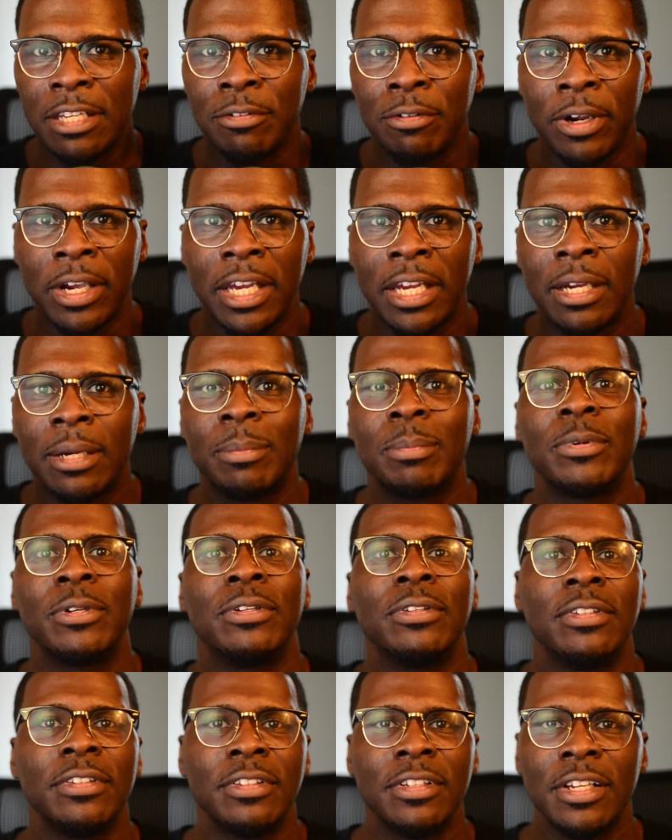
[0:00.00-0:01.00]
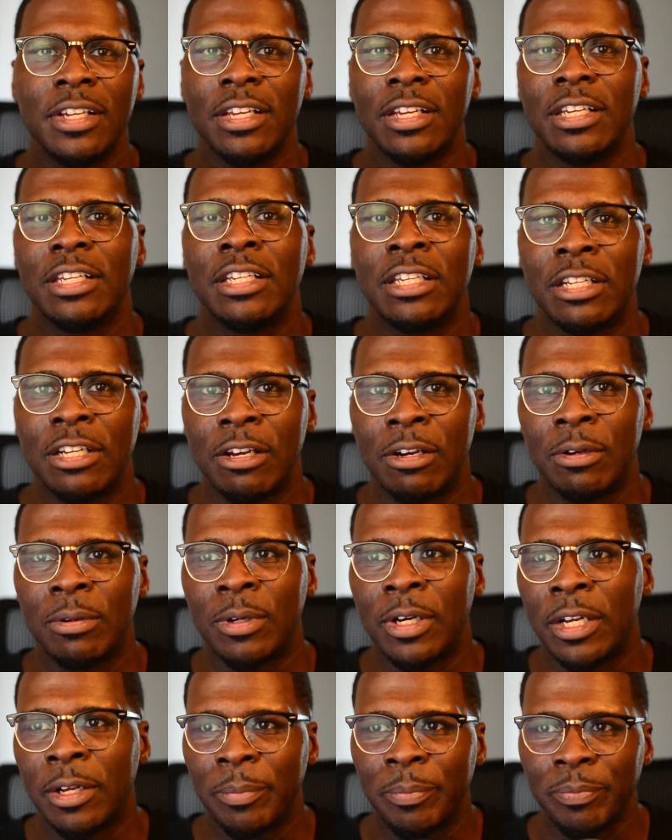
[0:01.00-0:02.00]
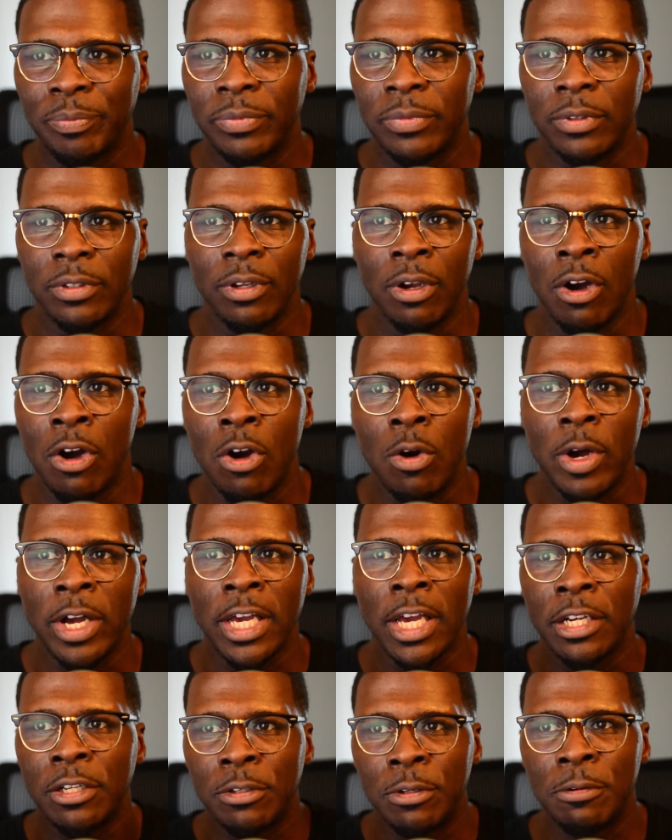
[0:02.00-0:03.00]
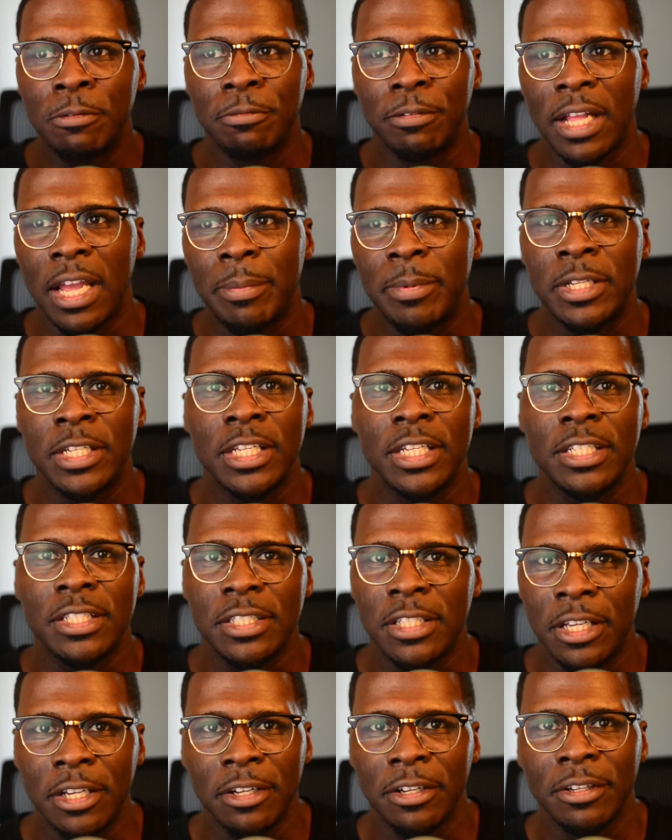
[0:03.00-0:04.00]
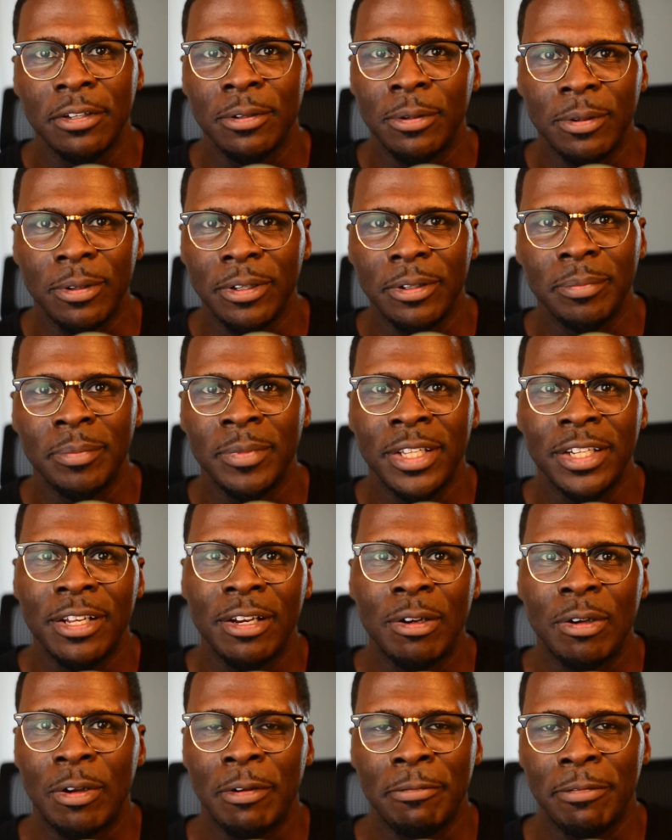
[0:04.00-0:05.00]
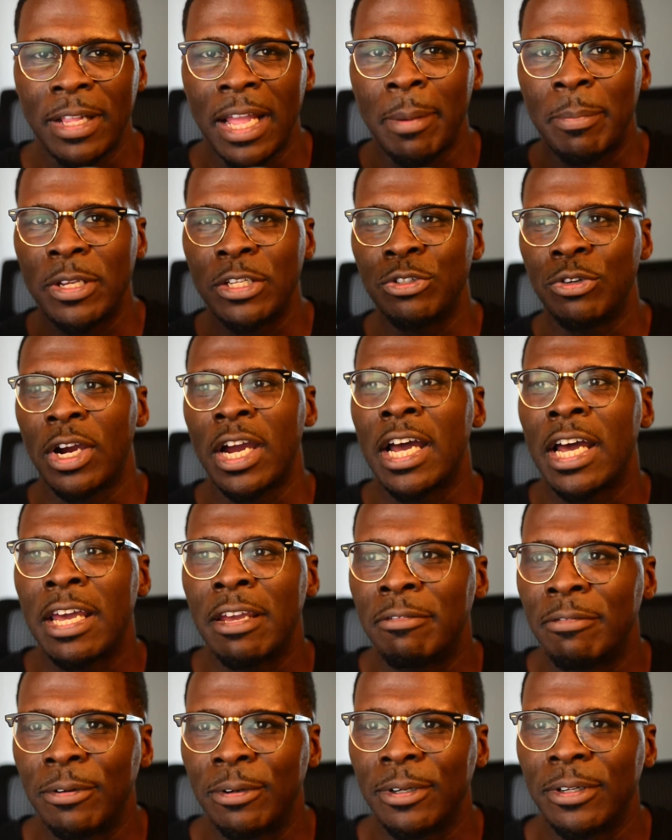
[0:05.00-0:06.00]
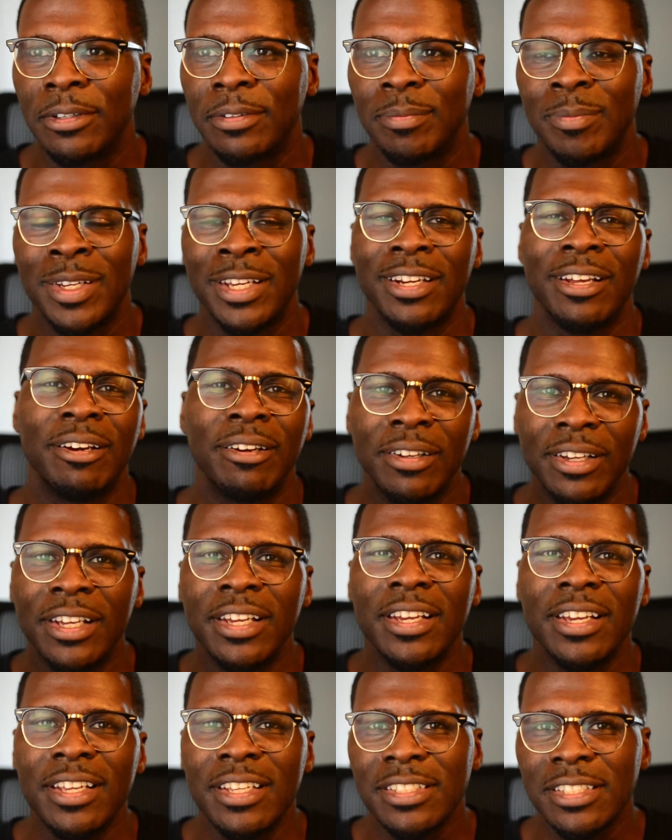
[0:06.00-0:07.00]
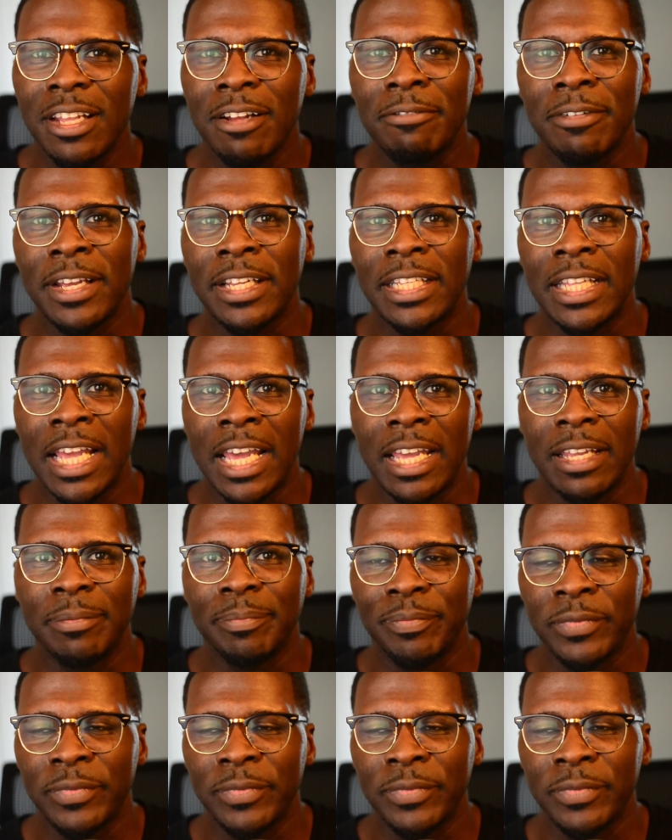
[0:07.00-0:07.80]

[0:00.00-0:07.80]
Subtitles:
RAM and oh, I got a new floppy disk here, or a floppy drive, or stuff like that.